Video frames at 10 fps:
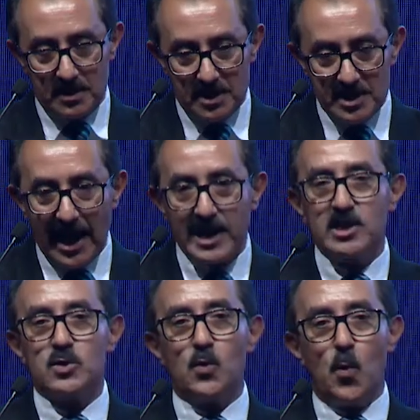tank
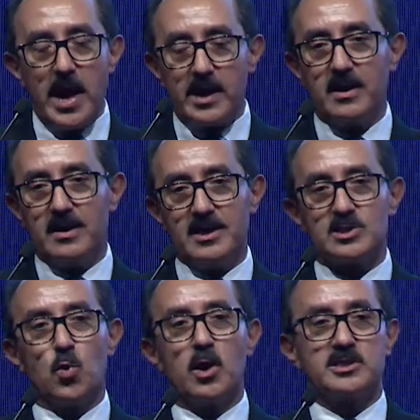to wake is
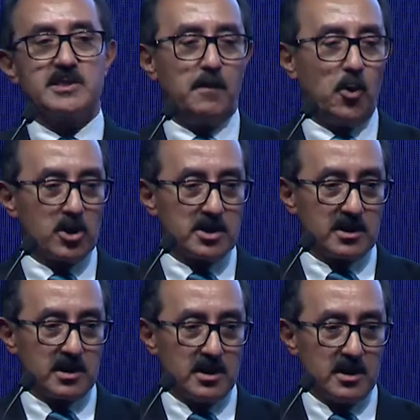what is
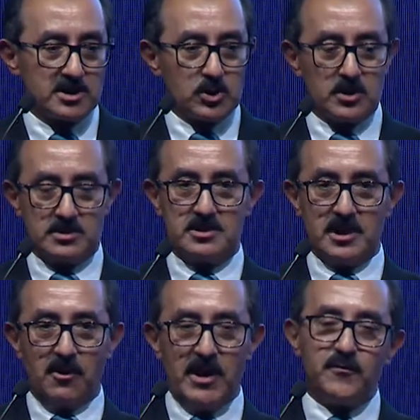important. So the
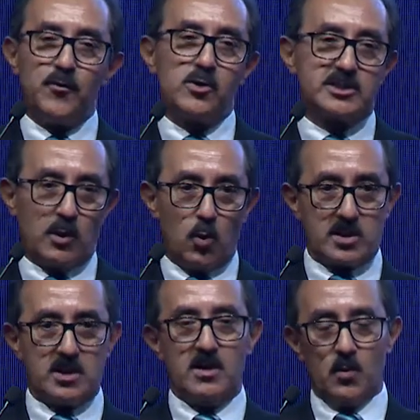gray fuels are
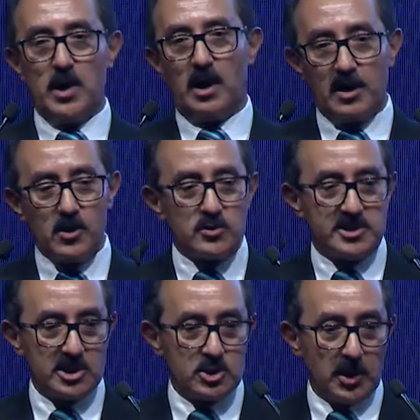what we are
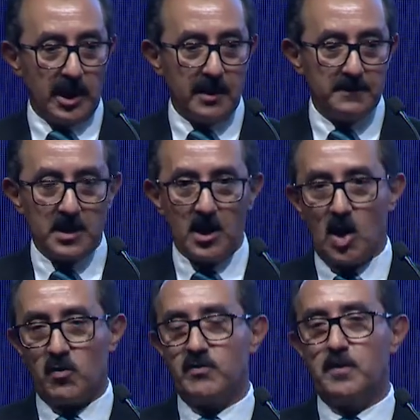using today.
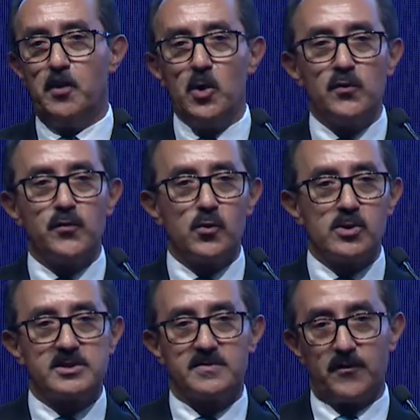However, blue
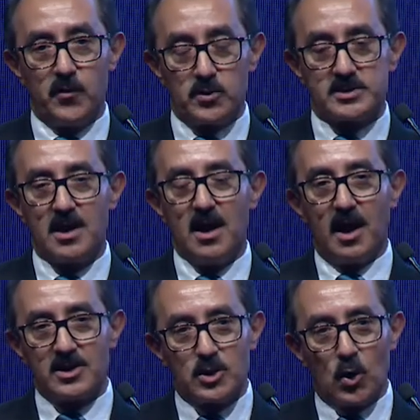fuels
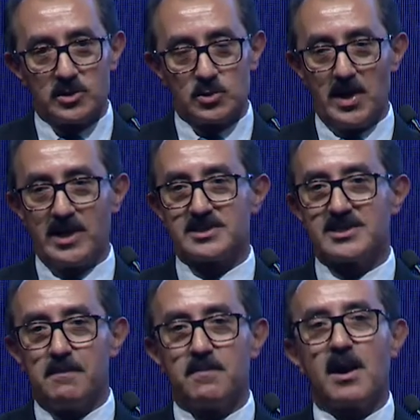are those where
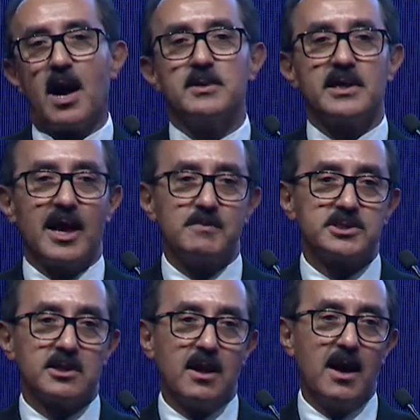some carbon
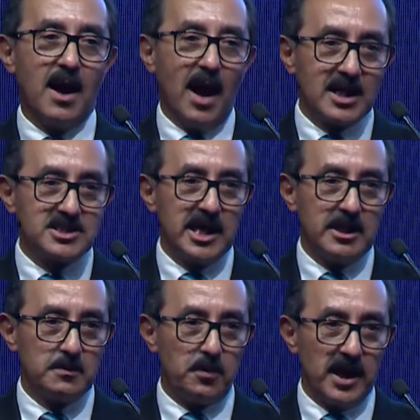capture has
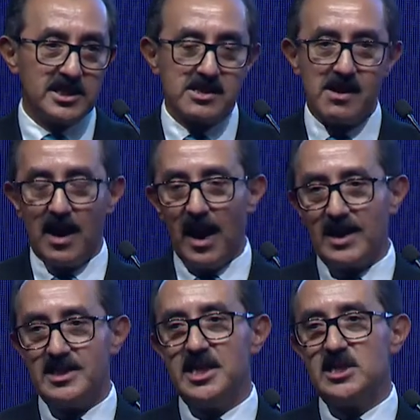taken place,
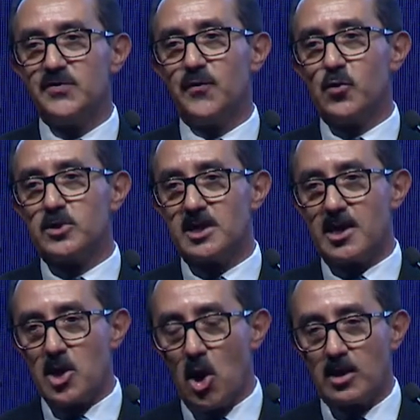and these fuels are
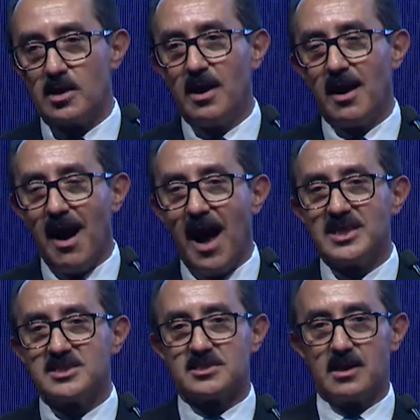not
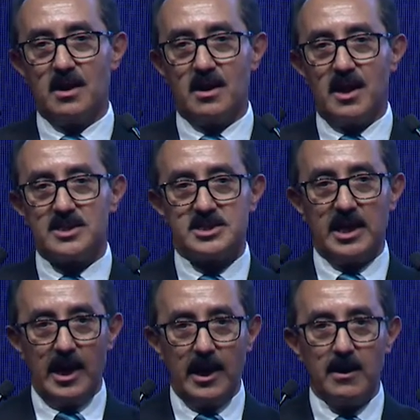as, let's
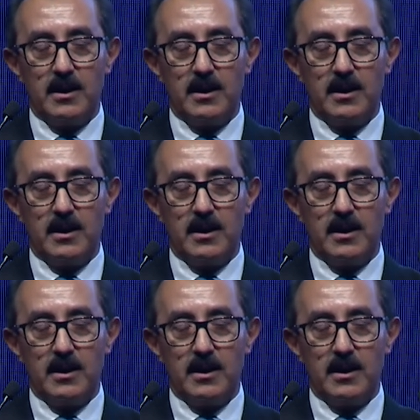say,